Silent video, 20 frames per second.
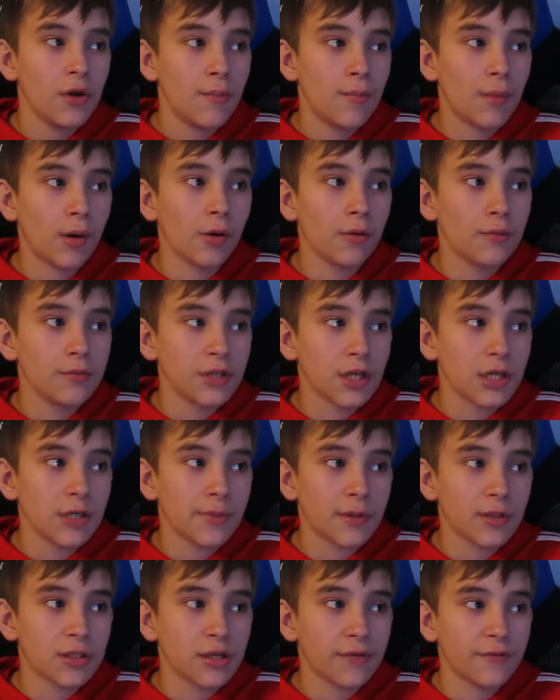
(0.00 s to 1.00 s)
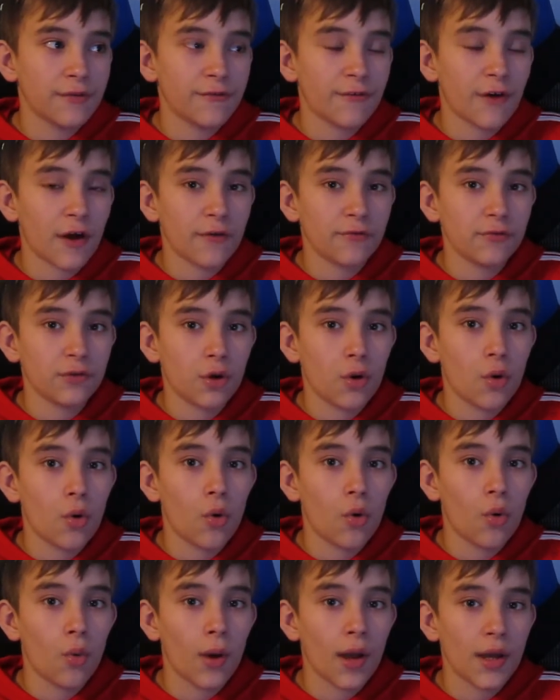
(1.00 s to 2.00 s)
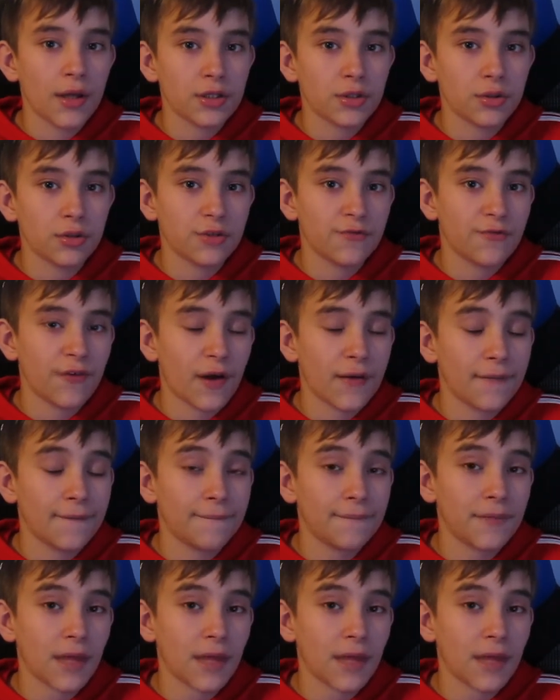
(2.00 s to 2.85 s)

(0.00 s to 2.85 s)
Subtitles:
my room stays about 75 the whole way, so it's fine.